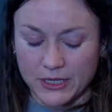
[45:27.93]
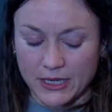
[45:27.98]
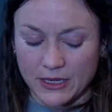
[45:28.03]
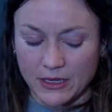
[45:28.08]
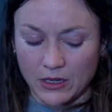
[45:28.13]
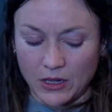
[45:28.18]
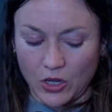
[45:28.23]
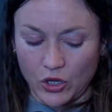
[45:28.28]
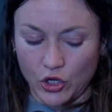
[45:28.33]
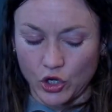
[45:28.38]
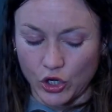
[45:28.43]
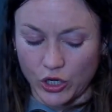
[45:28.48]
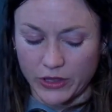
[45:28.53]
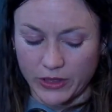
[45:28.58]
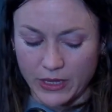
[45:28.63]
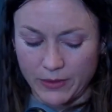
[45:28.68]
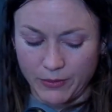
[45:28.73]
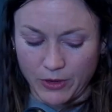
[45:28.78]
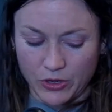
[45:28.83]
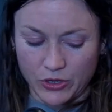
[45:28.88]
and hook
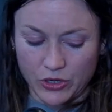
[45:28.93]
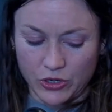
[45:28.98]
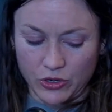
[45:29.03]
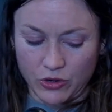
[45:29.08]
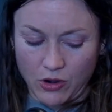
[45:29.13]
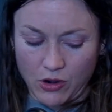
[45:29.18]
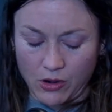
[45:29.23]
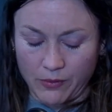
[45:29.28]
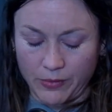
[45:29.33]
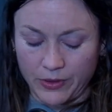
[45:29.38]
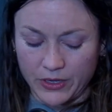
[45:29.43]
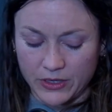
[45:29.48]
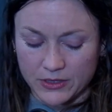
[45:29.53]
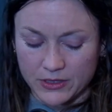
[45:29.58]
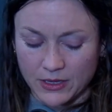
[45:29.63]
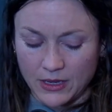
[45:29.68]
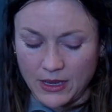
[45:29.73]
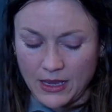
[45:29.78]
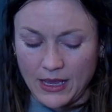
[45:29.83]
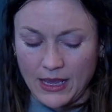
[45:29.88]
them under your armpits
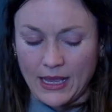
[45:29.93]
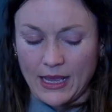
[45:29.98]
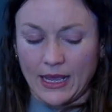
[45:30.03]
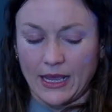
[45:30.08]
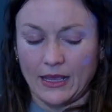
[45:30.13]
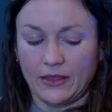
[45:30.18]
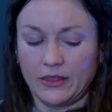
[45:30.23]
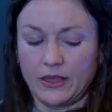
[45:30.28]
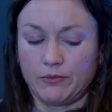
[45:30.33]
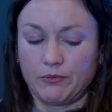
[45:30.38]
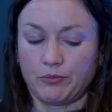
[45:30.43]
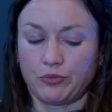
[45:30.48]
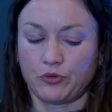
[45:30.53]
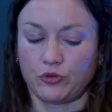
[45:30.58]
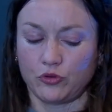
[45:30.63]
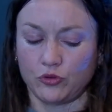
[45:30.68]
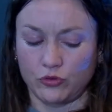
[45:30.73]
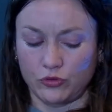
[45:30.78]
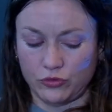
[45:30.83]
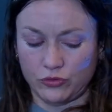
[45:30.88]
and then
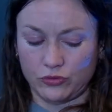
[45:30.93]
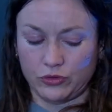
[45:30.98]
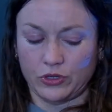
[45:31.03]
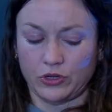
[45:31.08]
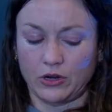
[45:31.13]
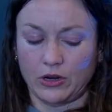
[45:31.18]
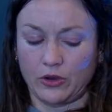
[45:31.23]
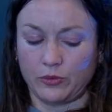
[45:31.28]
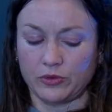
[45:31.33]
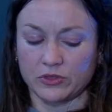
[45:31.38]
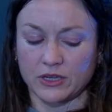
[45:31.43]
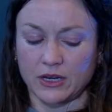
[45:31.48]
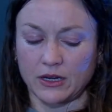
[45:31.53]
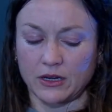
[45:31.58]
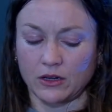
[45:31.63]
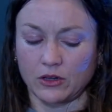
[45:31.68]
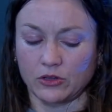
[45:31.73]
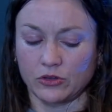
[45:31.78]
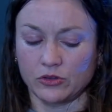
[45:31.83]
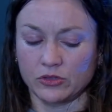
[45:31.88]
pull your elbows kind
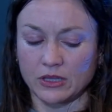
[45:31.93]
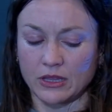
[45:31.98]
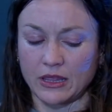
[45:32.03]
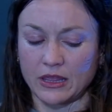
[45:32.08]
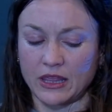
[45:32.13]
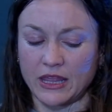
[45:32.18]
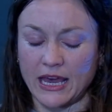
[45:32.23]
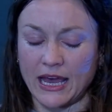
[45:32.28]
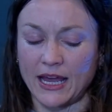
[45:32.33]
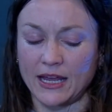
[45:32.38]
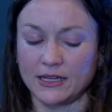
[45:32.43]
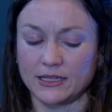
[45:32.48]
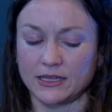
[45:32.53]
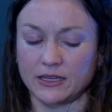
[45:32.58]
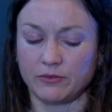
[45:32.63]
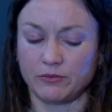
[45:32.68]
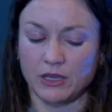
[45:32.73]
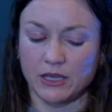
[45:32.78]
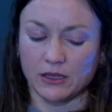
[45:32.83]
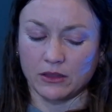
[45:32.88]
of close, that
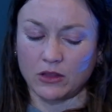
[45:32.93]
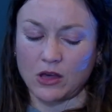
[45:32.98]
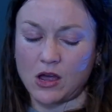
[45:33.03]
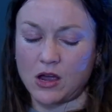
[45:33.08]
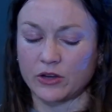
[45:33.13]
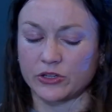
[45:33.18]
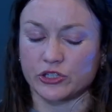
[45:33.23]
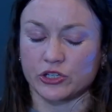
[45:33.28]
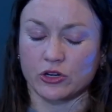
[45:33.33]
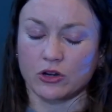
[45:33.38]
to me locks